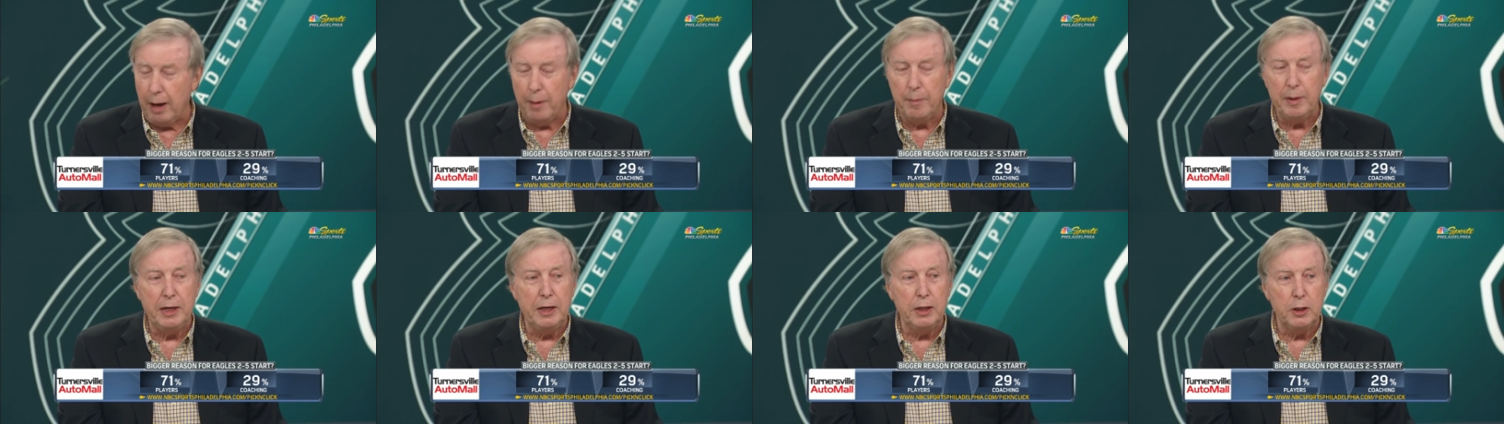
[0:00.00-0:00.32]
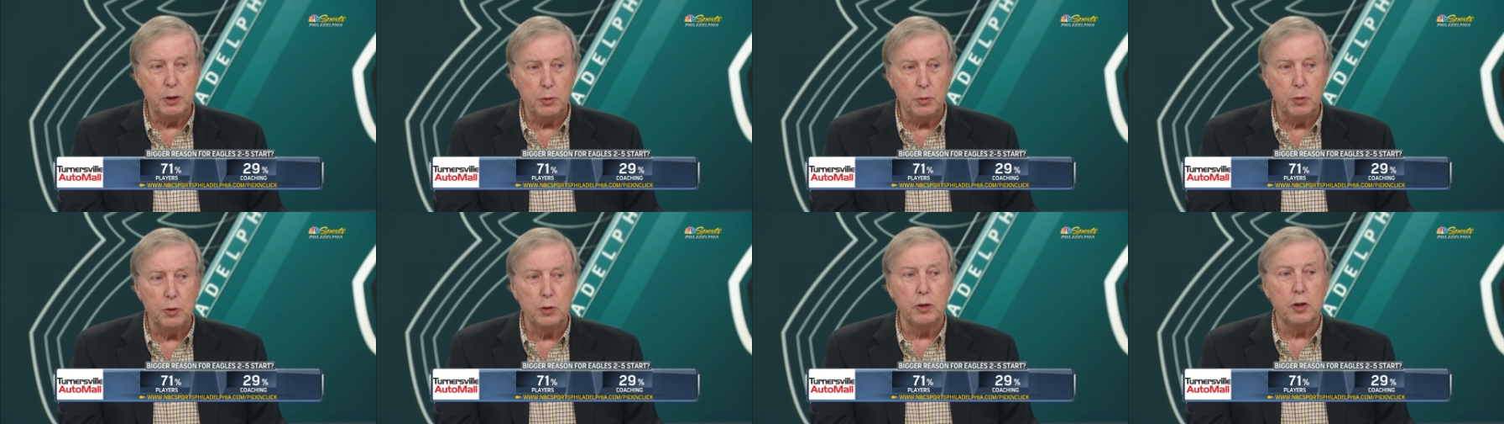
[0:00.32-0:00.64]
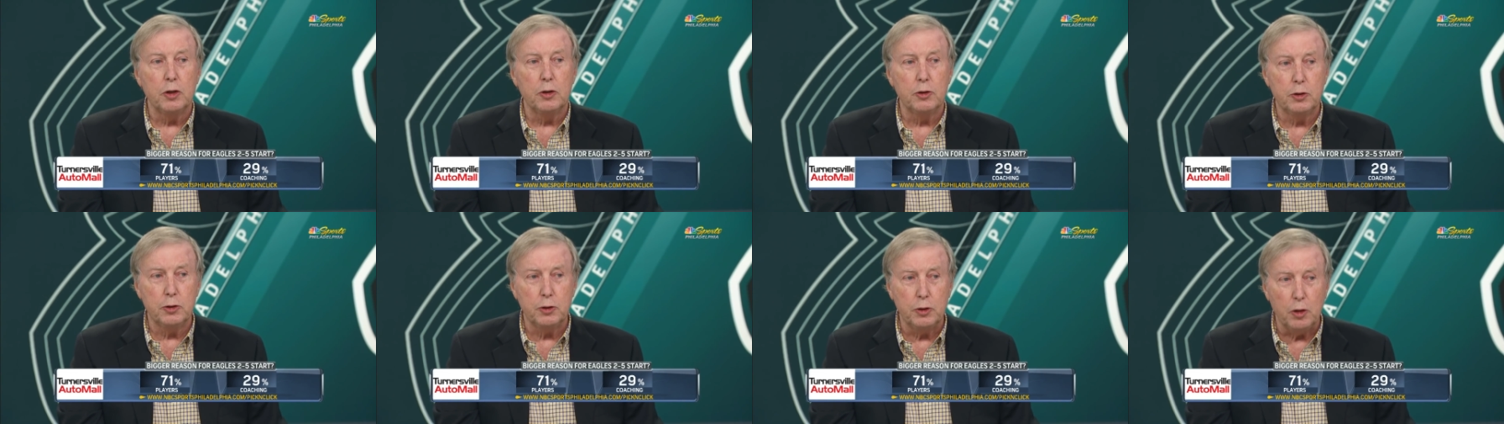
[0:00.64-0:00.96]
I mean, this
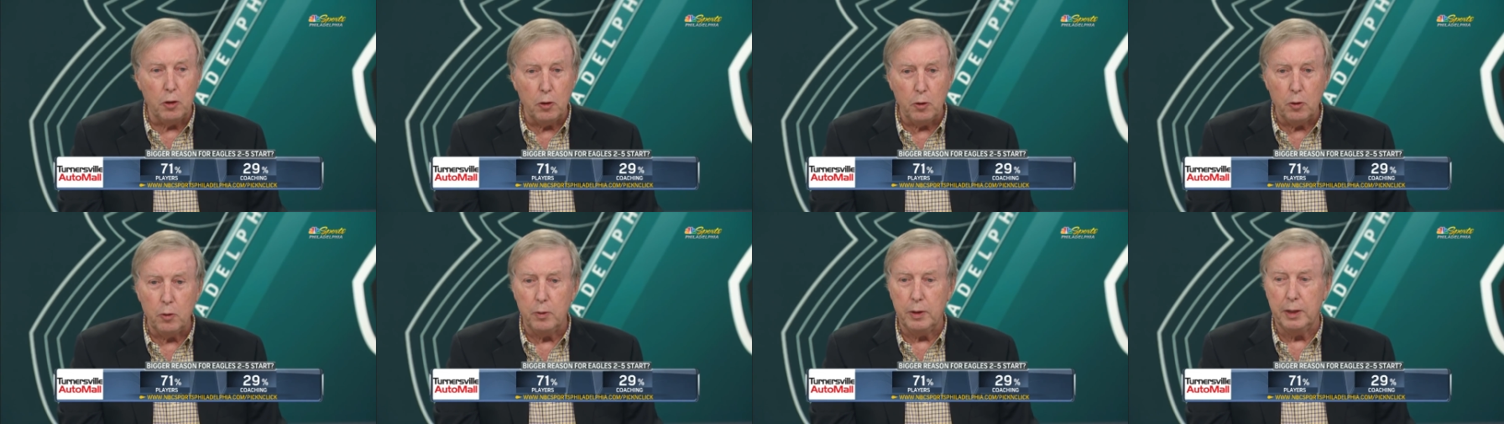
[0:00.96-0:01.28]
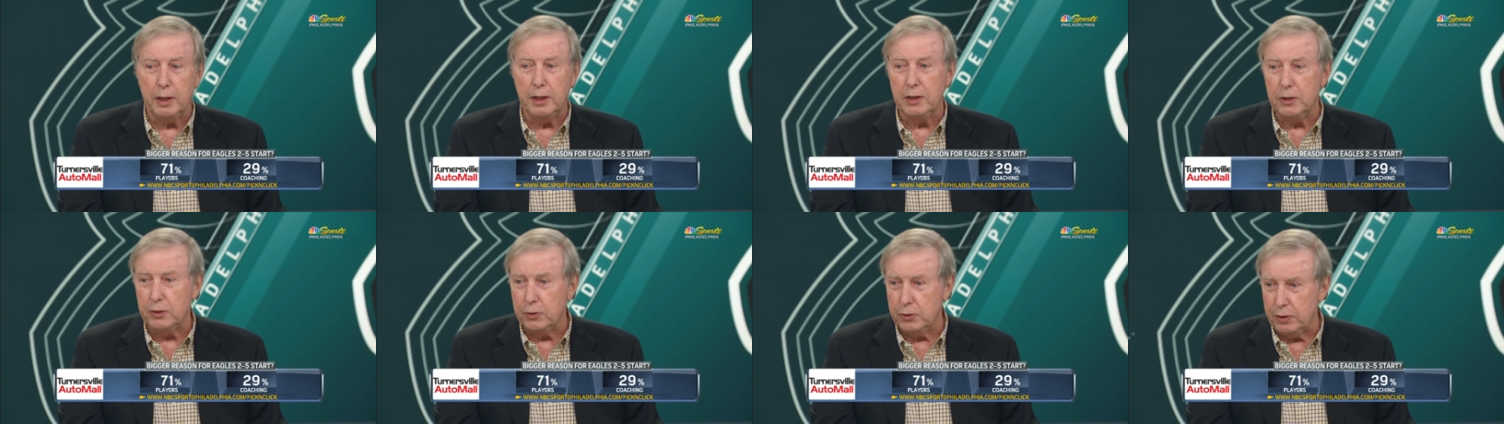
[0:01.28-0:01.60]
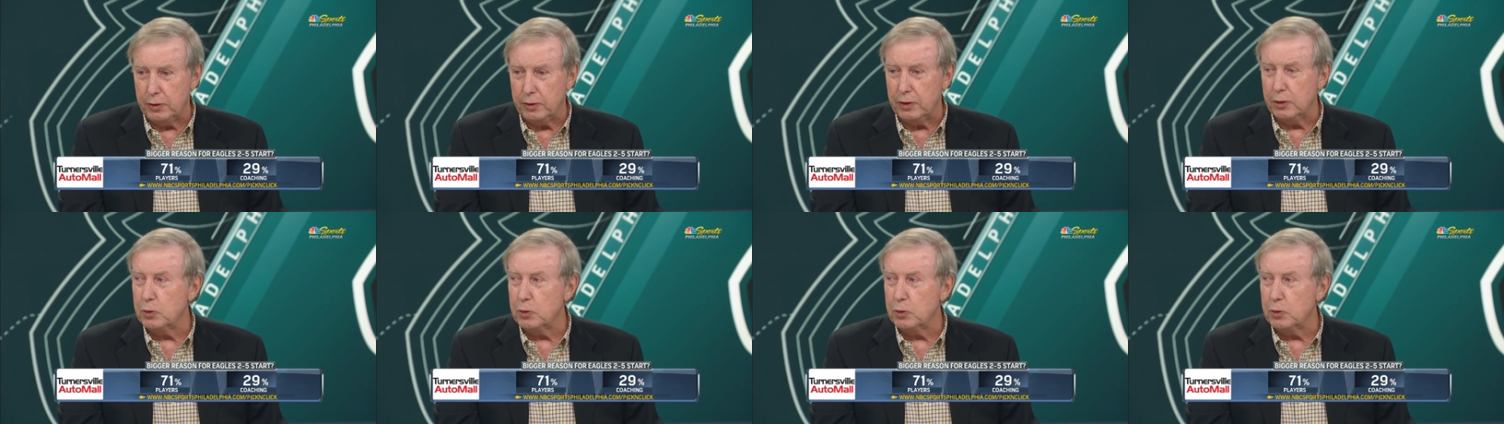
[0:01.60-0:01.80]
was so easy.